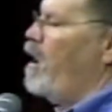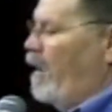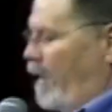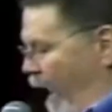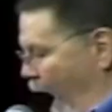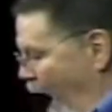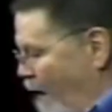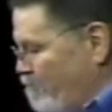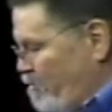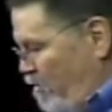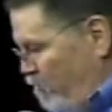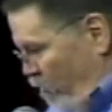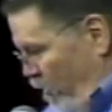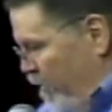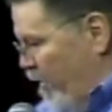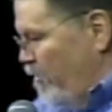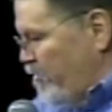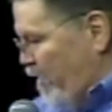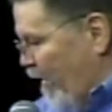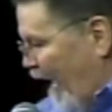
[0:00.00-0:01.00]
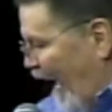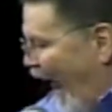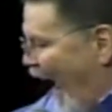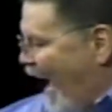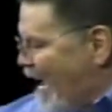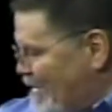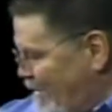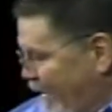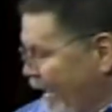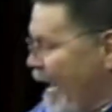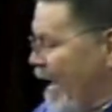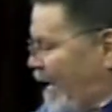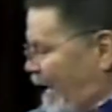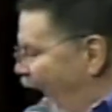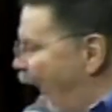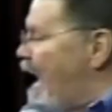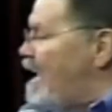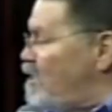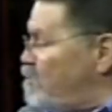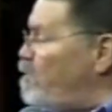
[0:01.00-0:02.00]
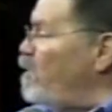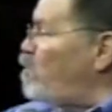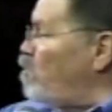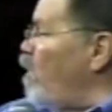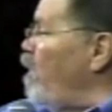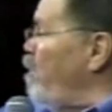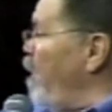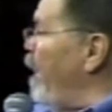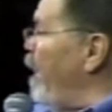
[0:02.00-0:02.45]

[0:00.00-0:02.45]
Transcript: you?" Now, there's a glass case between